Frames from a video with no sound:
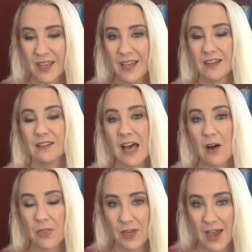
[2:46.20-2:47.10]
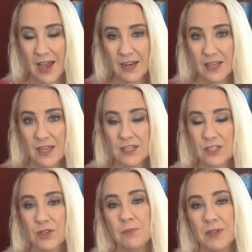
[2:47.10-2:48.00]
and allow that
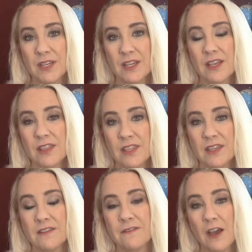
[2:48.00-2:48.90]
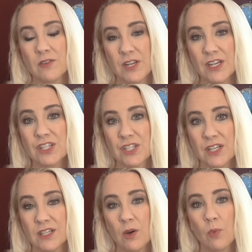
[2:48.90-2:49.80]
to be the
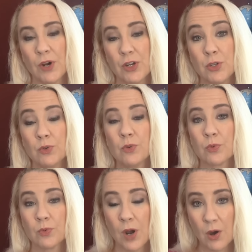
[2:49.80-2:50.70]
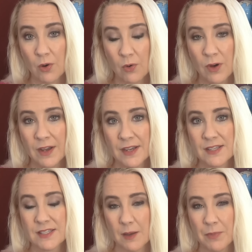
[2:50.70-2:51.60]
foundation where you grow
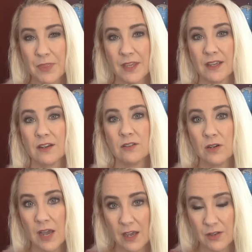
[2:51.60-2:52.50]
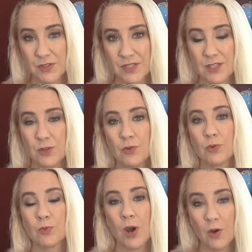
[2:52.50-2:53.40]
something else. You
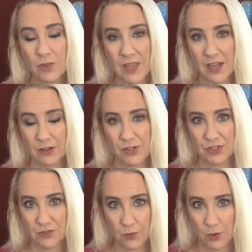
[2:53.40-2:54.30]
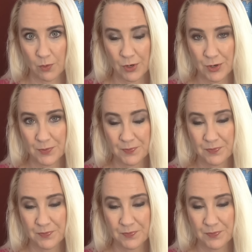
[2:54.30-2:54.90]
grow the energy forward.